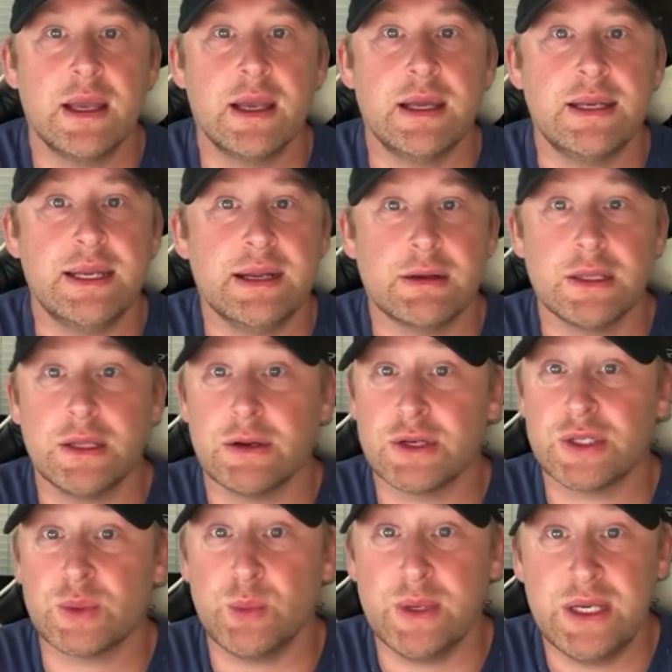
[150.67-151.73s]
near a
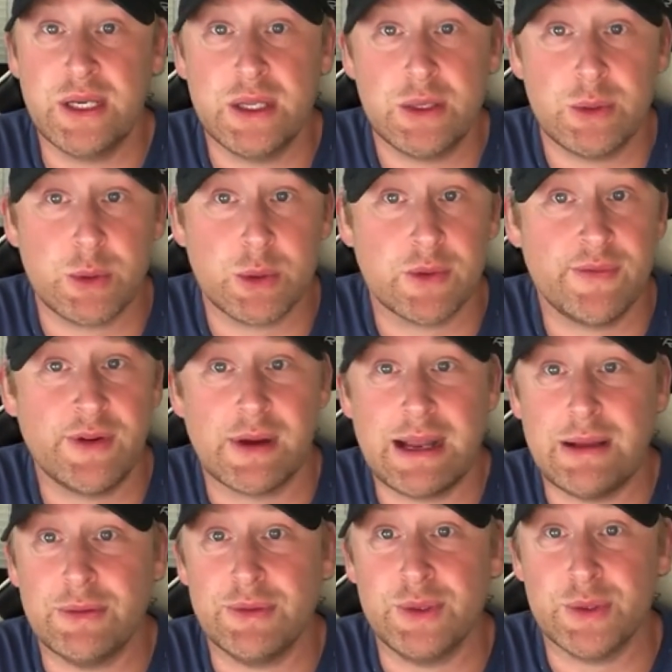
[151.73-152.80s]
large window, or if you're
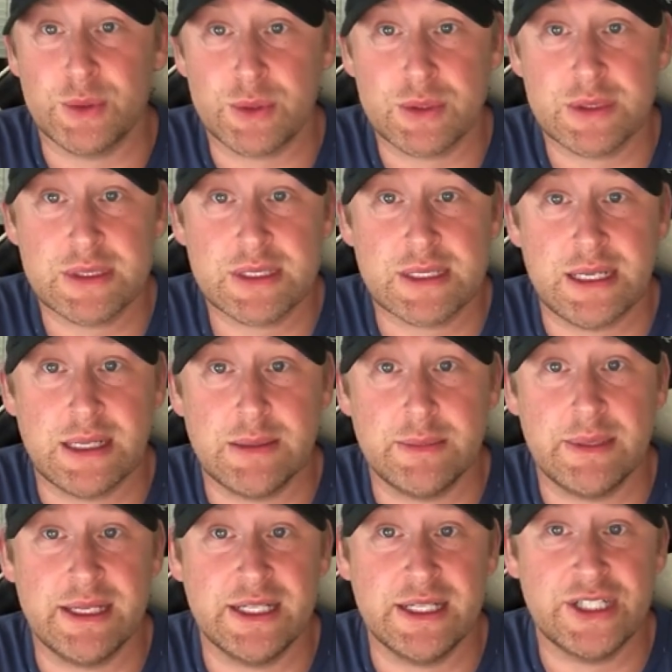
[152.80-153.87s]
outdoors
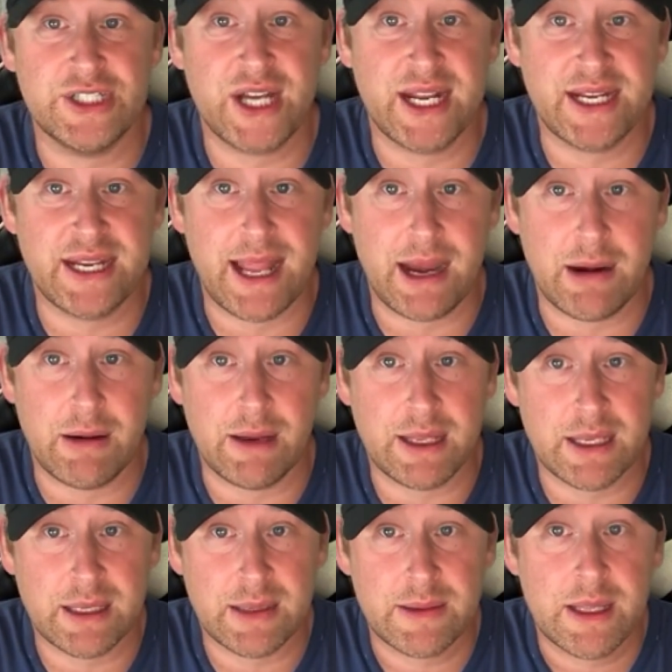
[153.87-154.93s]
in a shaded
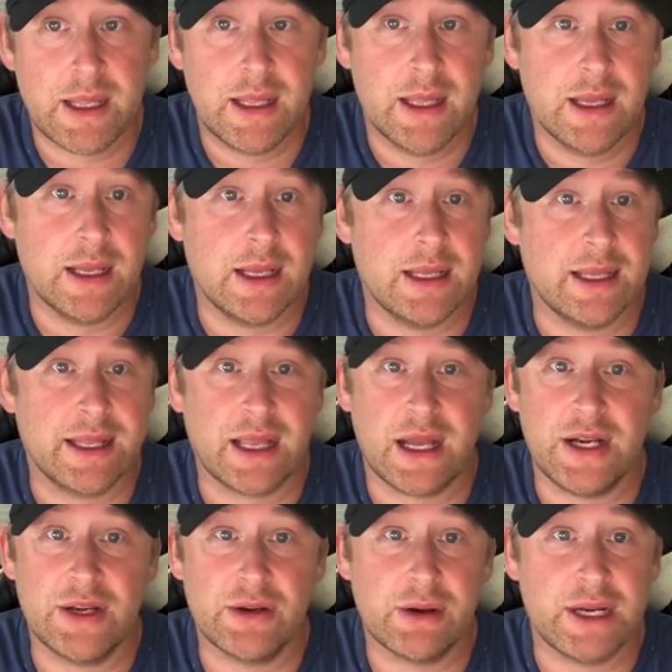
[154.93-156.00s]
area, like
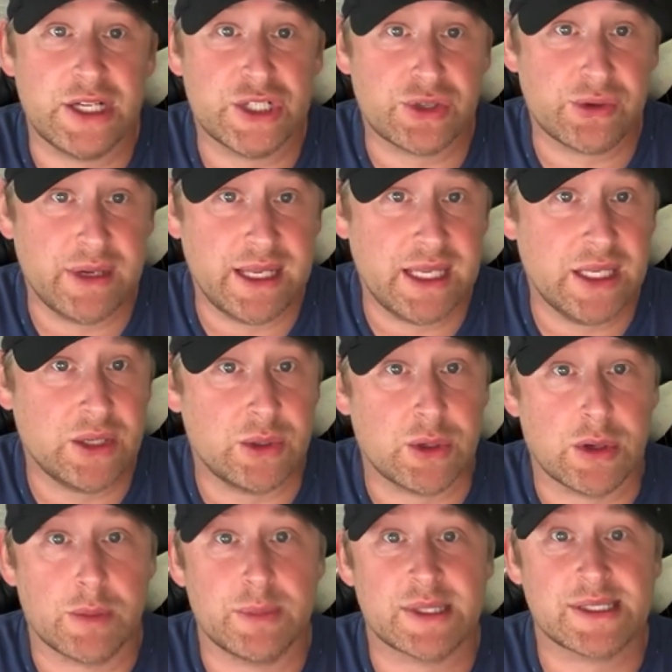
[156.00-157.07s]
under a tree
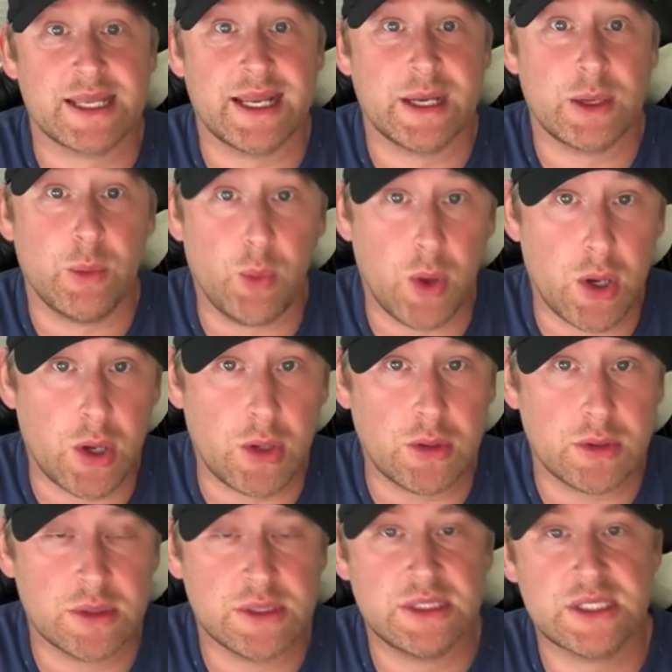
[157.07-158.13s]
or beside a
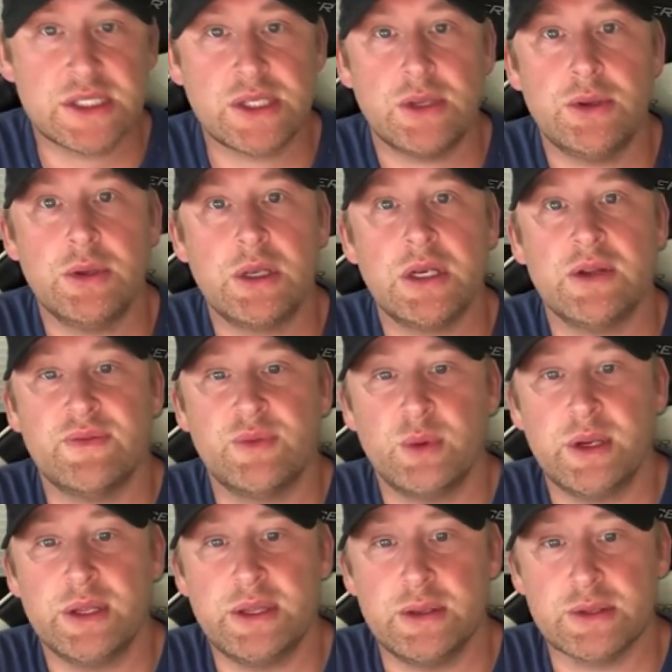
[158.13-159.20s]
wall, just so you can
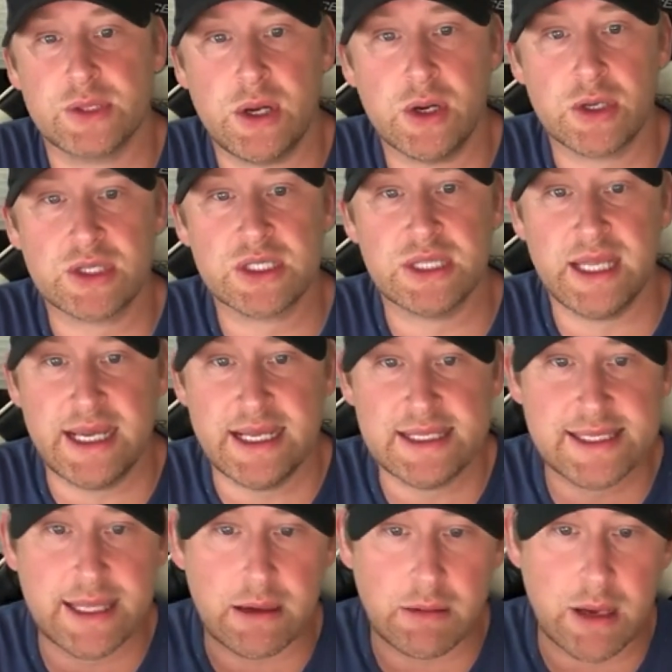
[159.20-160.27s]
avoid those harsh lights
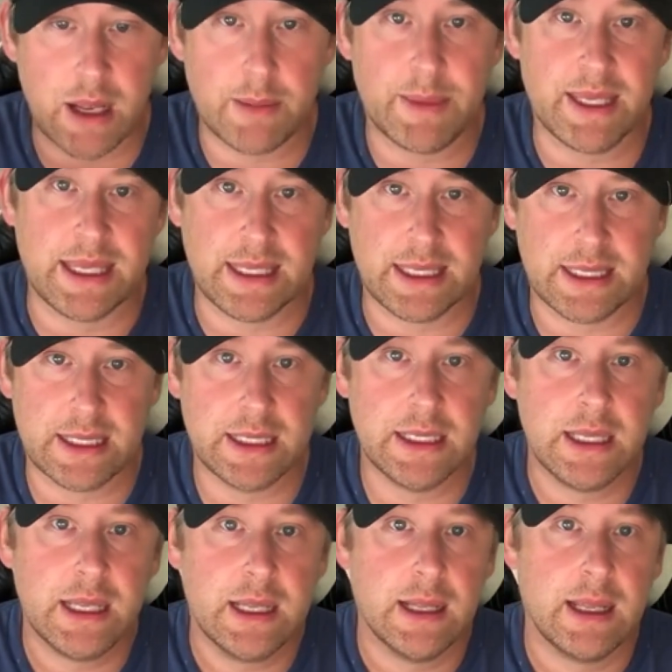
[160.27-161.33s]
that are coming in,
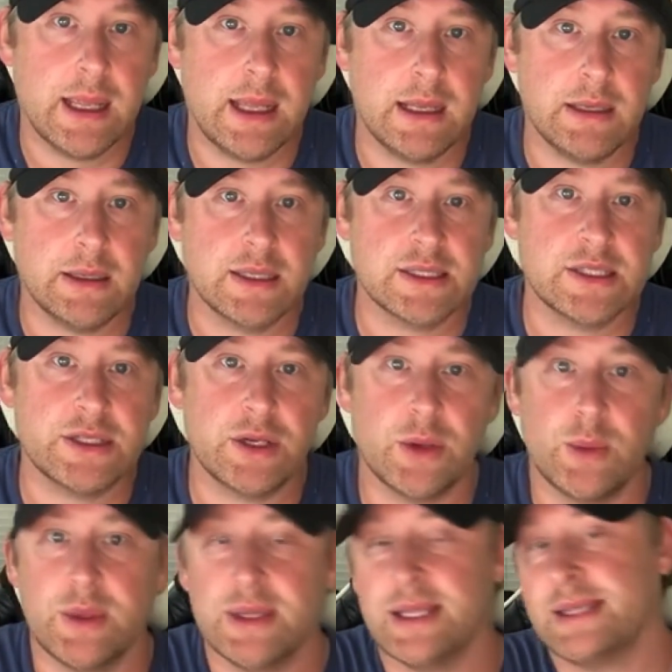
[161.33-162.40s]
and because you don't
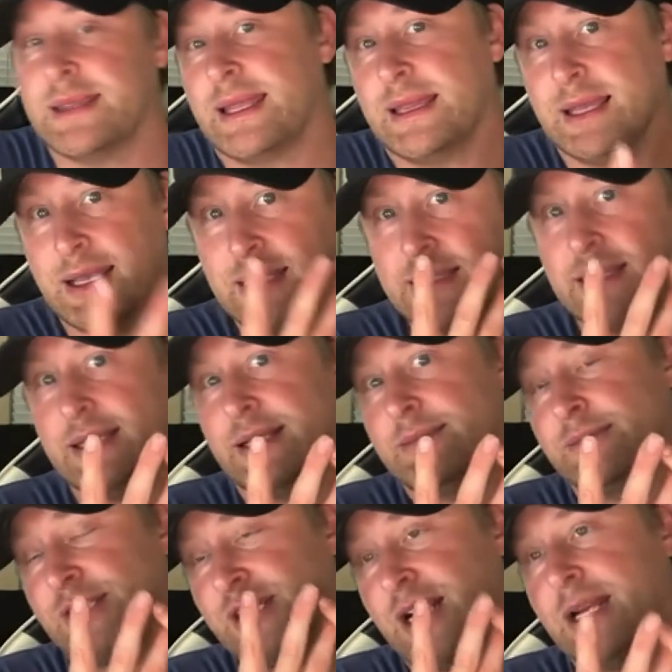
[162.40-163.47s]
want like that light to like
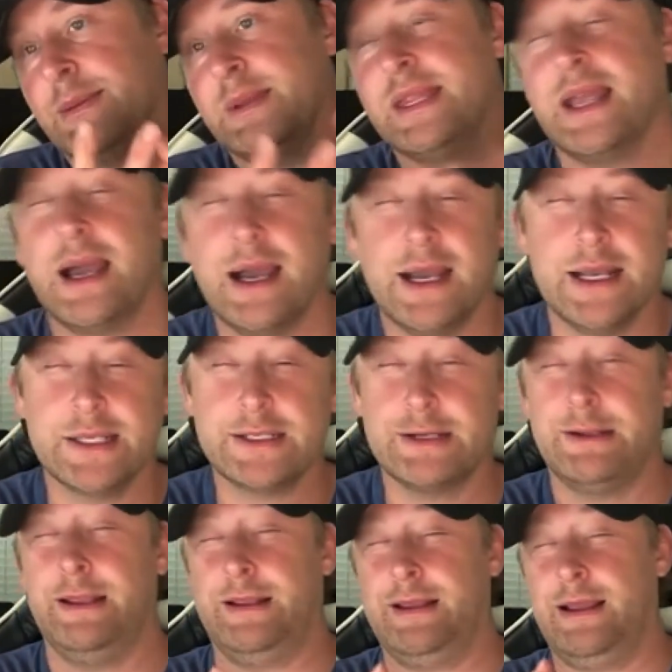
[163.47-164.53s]
shine them in the eyes or
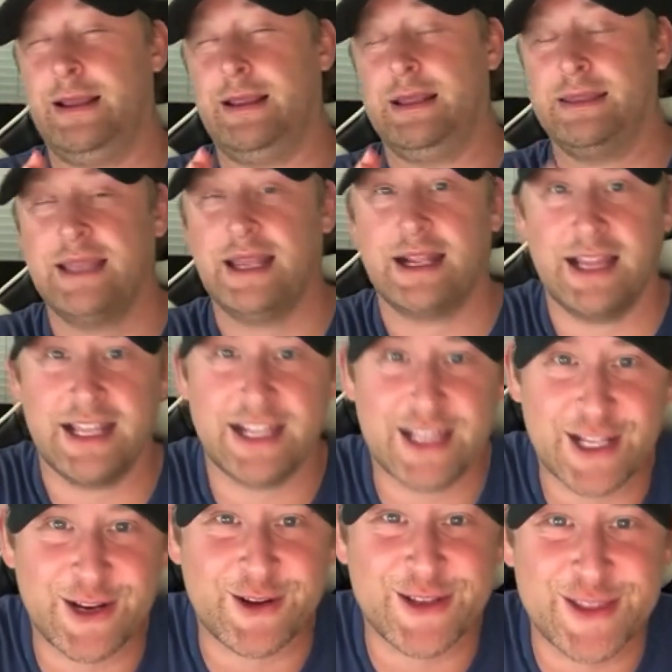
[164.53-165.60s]
like get that like
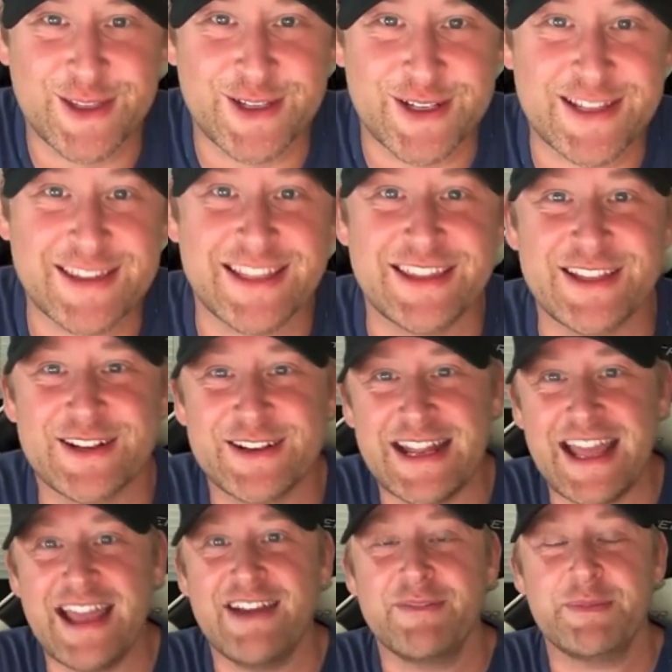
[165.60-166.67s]
glary look that they're gonna
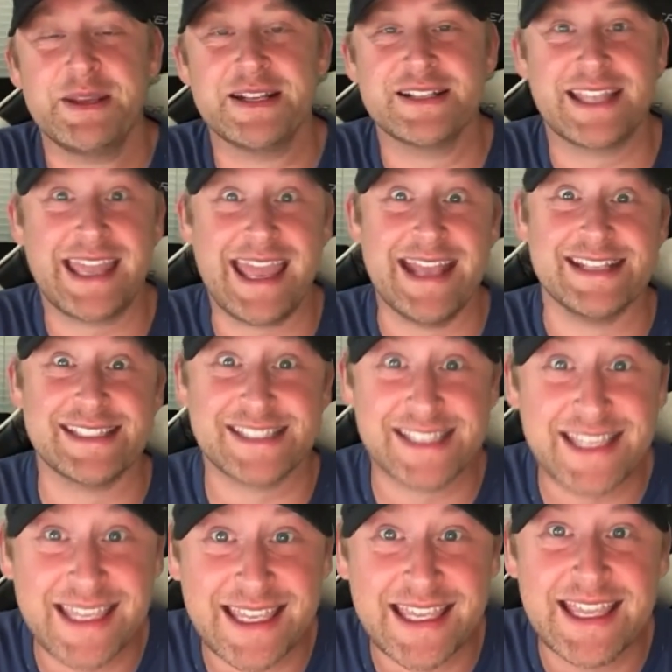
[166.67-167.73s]
have because they can't
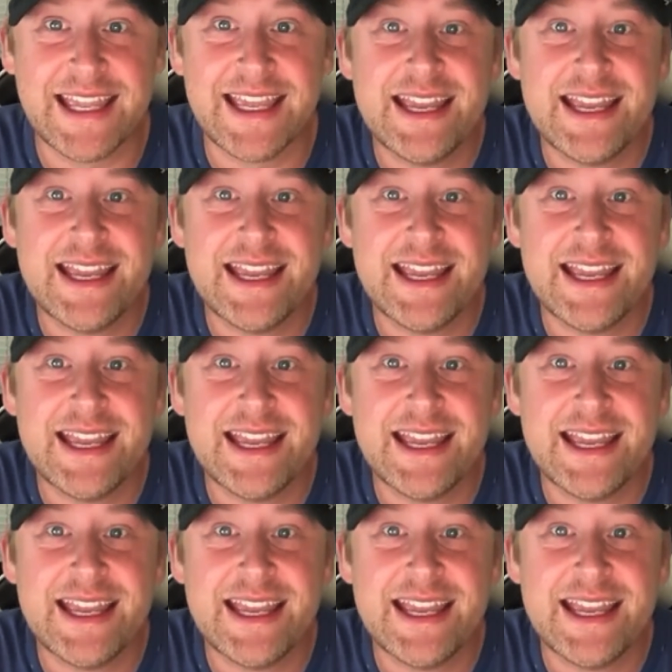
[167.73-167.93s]
see.